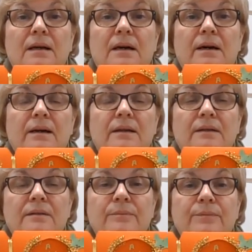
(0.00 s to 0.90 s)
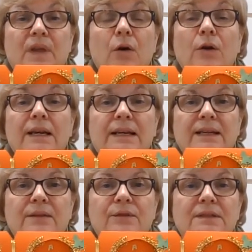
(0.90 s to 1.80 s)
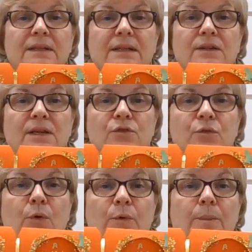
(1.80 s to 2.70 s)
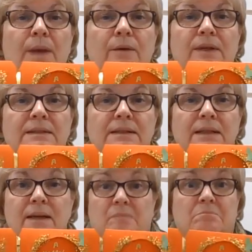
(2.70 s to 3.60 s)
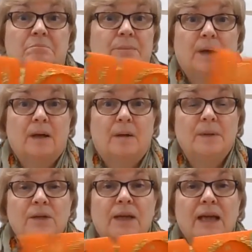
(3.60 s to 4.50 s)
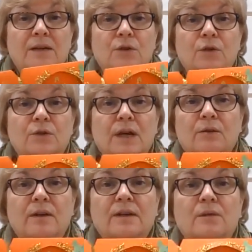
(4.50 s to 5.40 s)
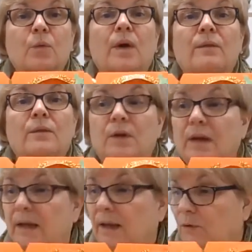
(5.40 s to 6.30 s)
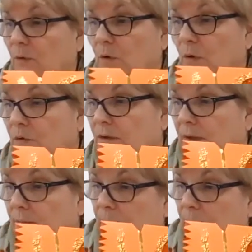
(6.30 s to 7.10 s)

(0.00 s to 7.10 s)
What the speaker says: holly leaves and then drew on the berries. But I mean, again, you could decorate it with whatever you like. If you've got